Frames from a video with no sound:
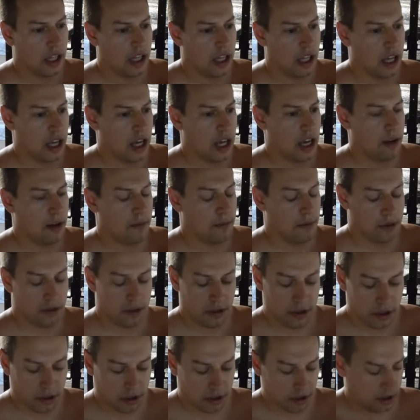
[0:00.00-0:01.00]
The
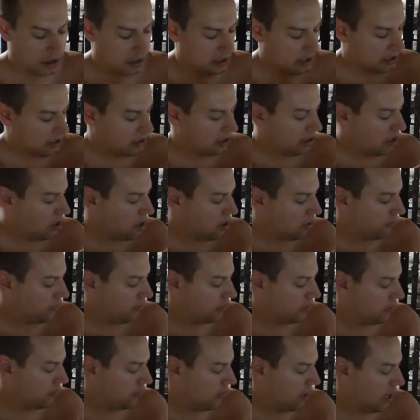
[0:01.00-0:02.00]
knurling itself
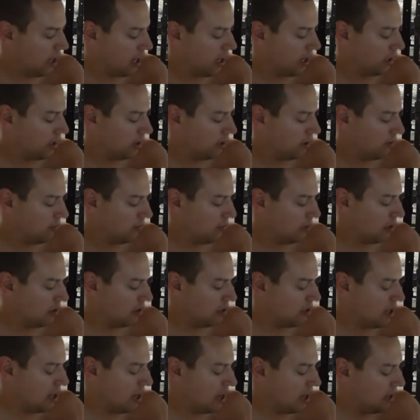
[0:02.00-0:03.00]
is fine. I mean,
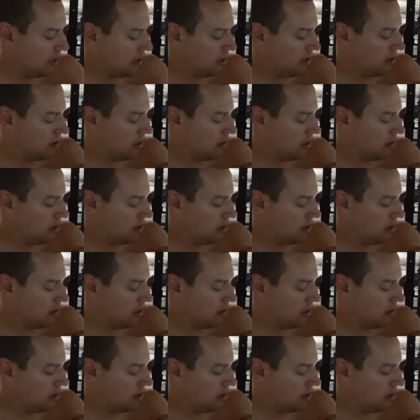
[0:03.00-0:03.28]
it's not,